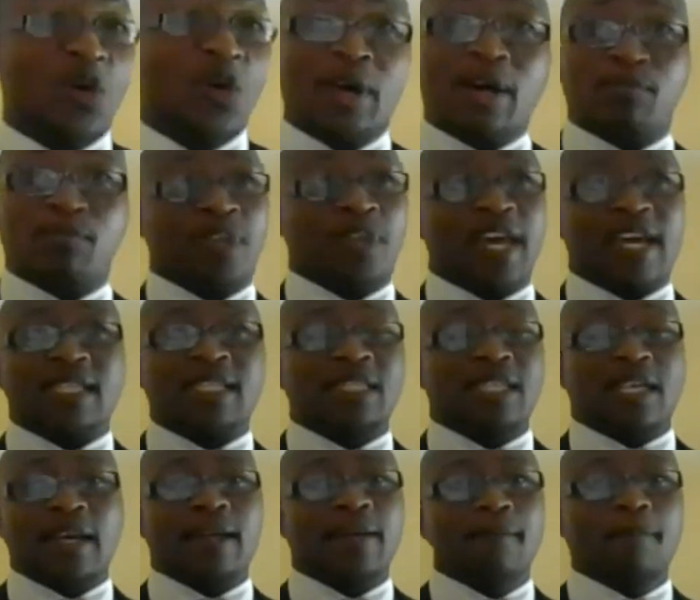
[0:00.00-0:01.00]
the way up to the
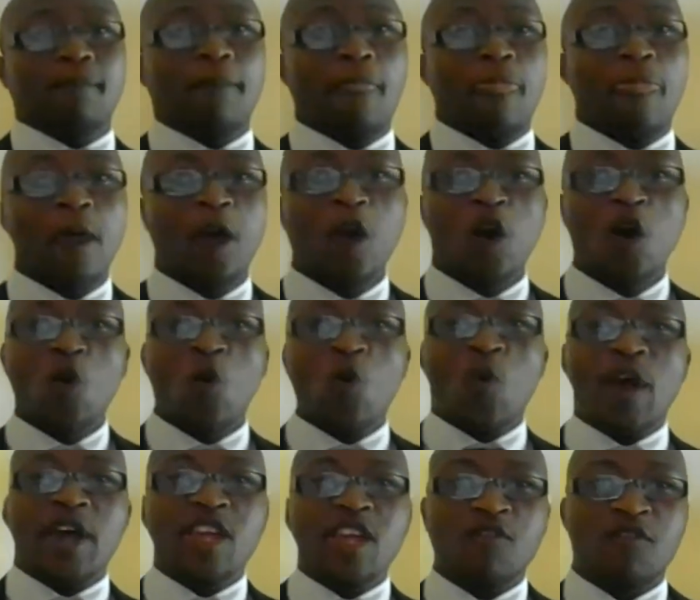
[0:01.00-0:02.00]
SCA,
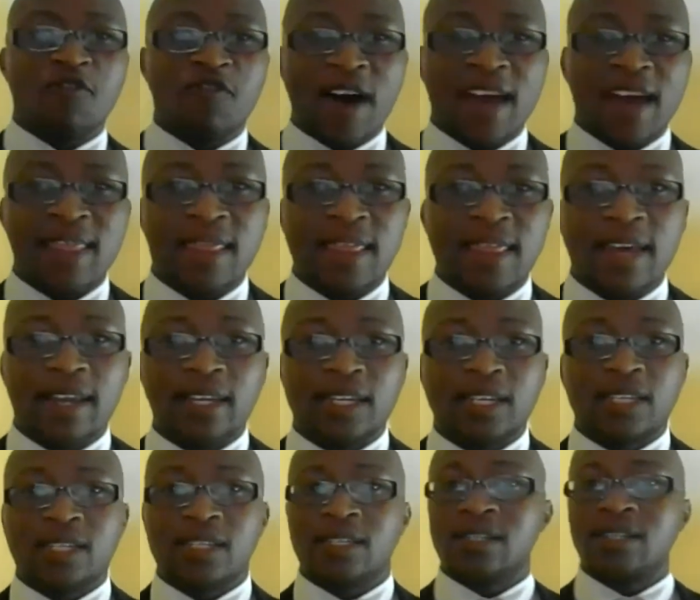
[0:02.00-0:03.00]
where you find
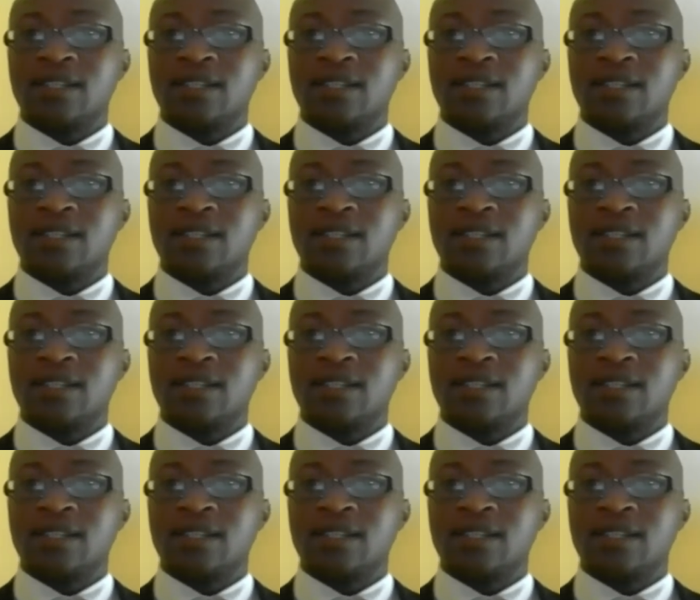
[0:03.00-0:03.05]
that,